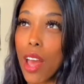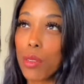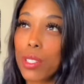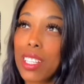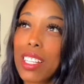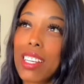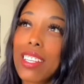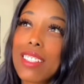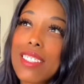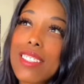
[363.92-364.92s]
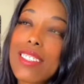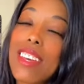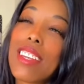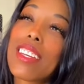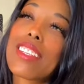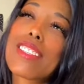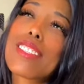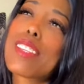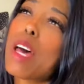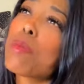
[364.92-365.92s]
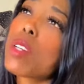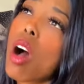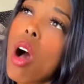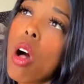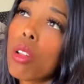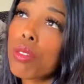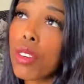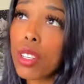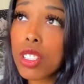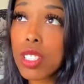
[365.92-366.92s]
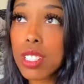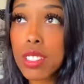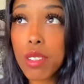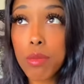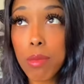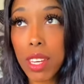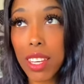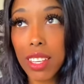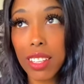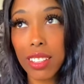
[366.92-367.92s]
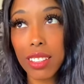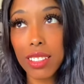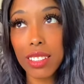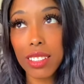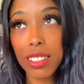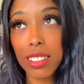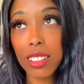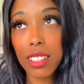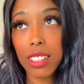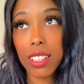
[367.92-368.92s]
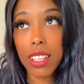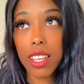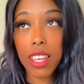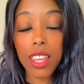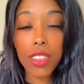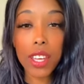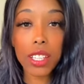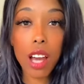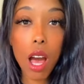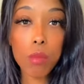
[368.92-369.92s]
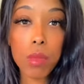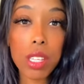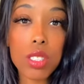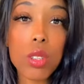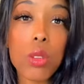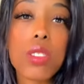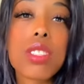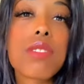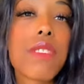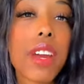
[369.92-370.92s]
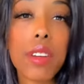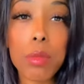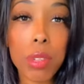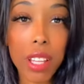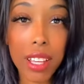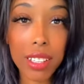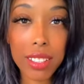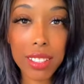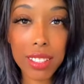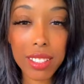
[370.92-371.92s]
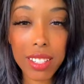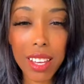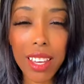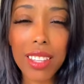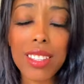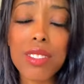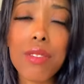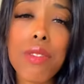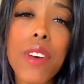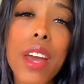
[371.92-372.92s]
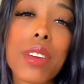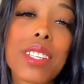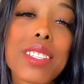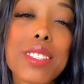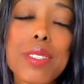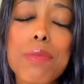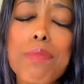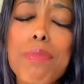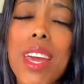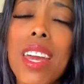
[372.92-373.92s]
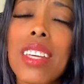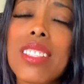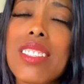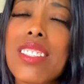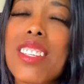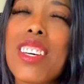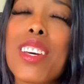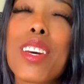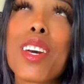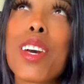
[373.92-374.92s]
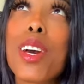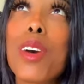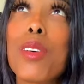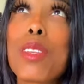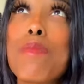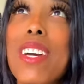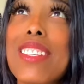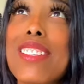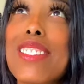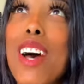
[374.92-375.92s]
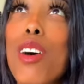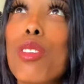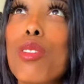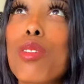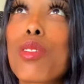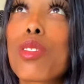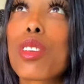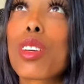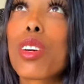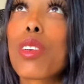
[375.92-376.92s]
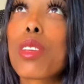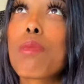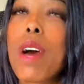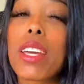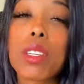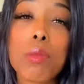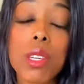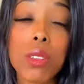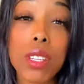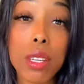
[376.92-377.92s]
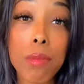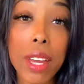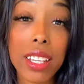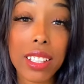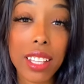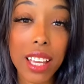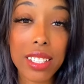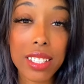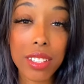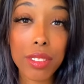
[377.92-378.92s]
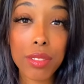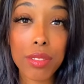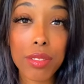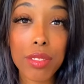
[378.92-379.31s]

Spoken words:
I release and accept all versions of me that got me to this very place, this very space with myself, with my community, my collective,